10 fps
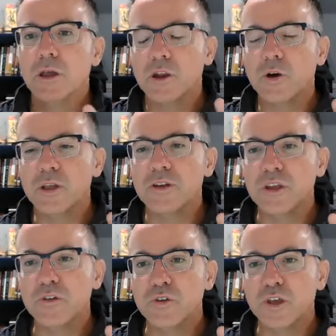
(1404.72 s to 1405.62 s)
you know
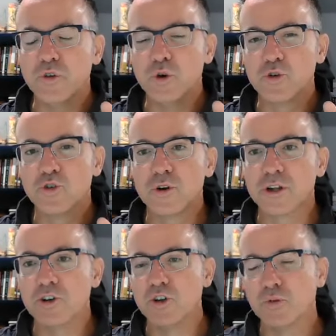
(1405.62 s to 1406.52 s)
if, if you're a
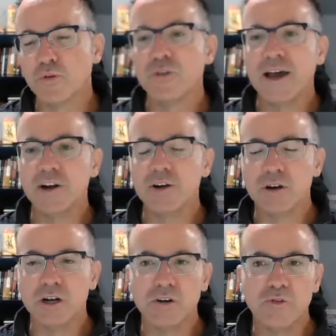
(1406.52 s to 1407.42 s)
critical provider
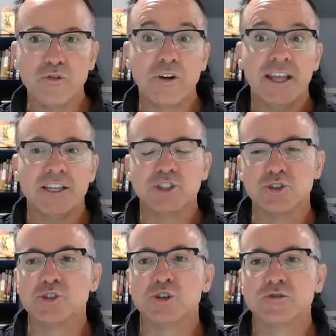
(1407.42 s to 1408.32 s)
of
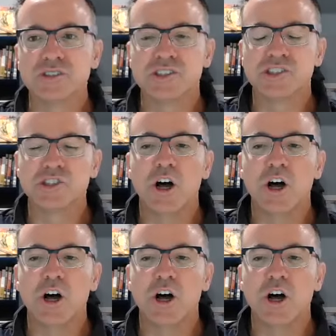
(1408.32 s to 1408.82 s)
financial services